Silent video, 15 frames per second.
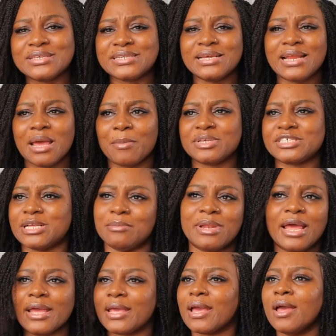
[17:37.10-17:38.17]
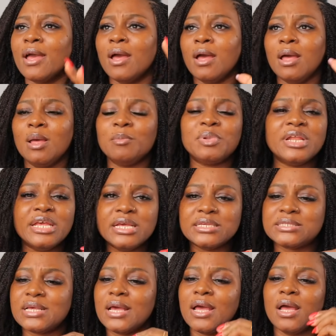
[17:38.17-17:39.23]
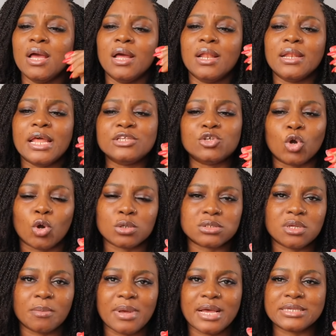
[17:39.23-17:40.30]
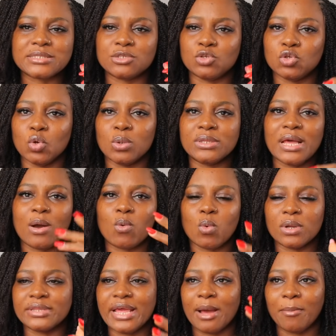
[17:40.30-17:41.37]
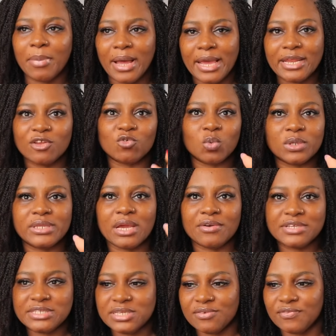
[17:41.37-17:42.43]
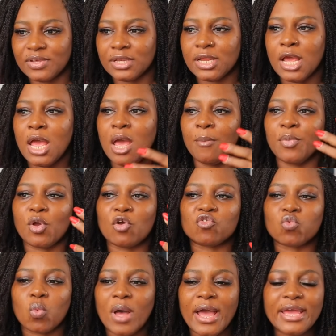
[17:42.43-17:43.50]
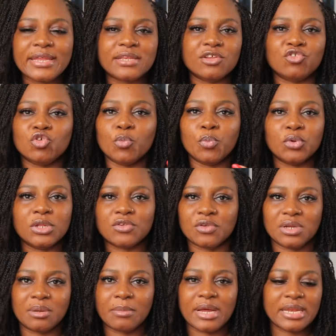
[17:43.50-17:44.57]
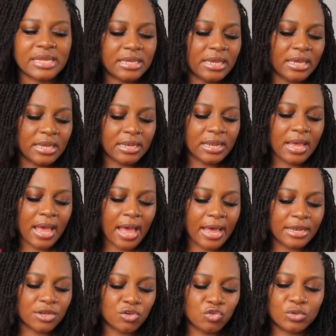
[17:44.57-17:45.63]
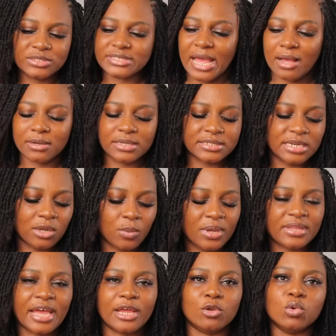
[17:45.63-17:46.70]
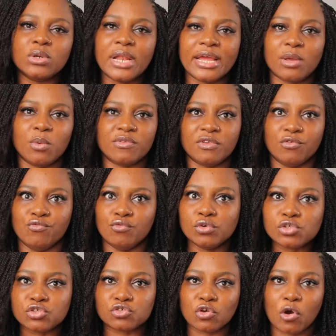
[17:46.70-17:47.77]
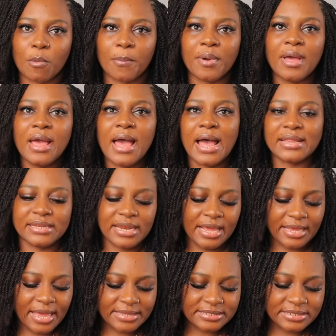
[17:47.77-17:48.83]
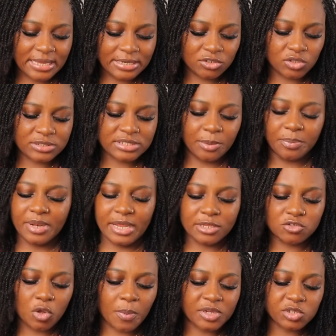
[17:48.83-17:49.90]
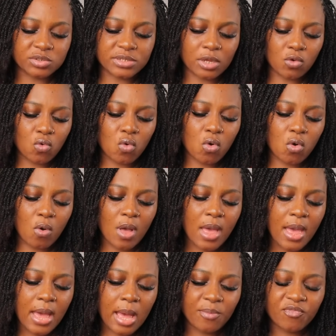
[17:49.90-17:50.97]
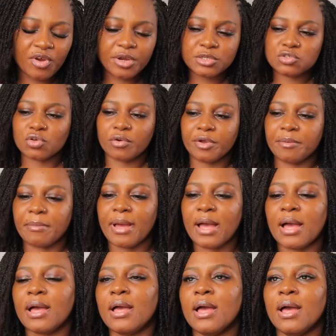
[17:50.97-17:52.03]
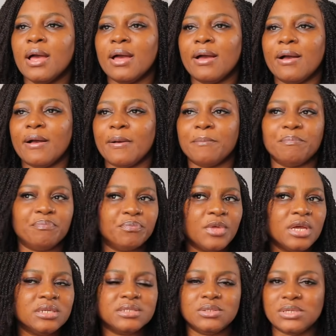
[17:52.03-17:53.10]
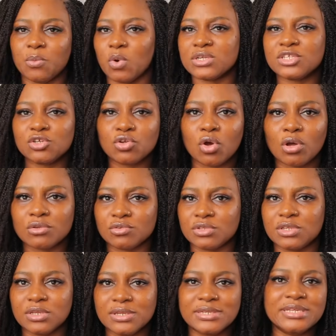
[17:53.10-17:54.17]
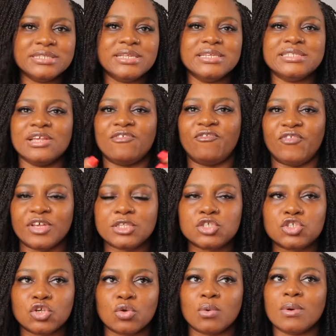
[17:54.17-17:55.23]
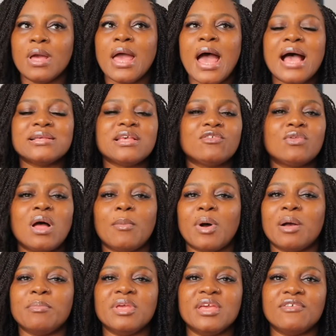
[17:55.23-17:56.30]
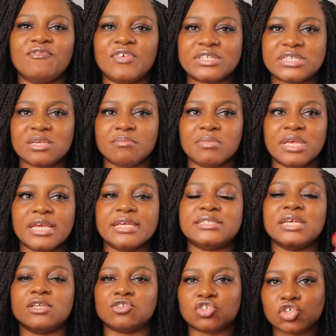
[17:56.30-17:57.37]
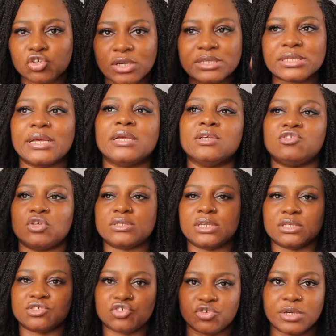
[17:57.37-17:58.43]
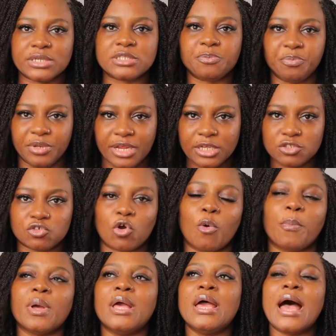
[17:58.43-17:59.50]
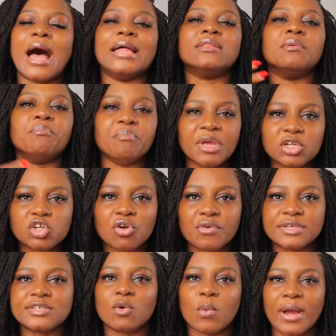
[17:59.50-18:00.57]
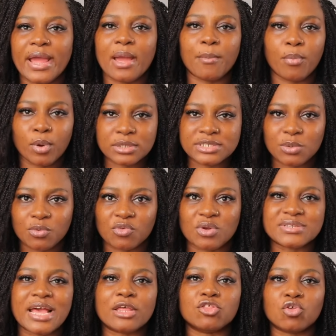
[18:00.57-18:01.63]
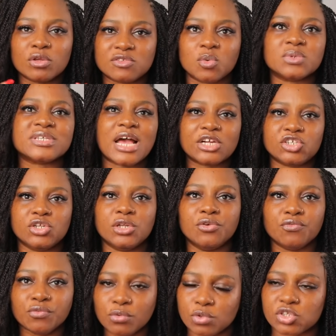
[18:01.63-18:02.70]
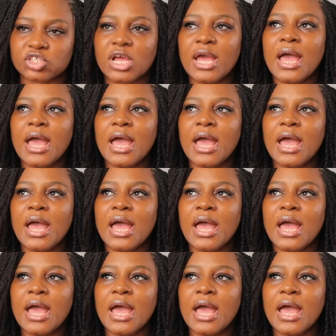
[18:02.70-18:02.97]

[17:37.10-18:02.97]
I sent her a message. I'm like, please let your customers know that what they are buying is what they are receiving. Because why did you put this on a mannequin and you styled it in a way that it looked like it was a ruched top, and then I get it and it's just a plain top? And she was like, oh, I'm very sorry, ma. Um, was it not, it didn't, didn't it fit you? I said, it's not about me, it fitting me. It's a straight, like, it's just a straight plain top. And the major reason why I bought it was because I thought it was actually ruched.